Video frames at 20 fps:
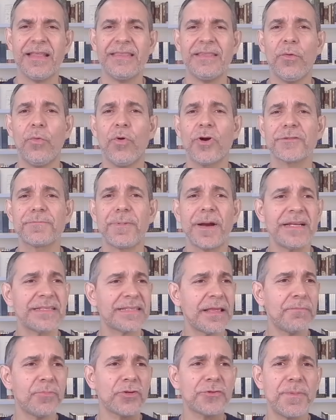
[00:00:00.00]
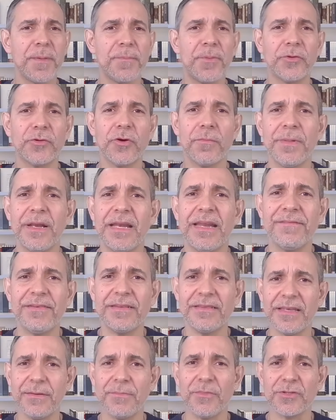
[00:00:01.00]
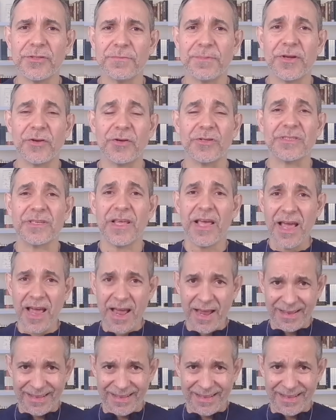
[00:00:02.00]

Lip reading: And the worst part is that most people don't believe in demons, because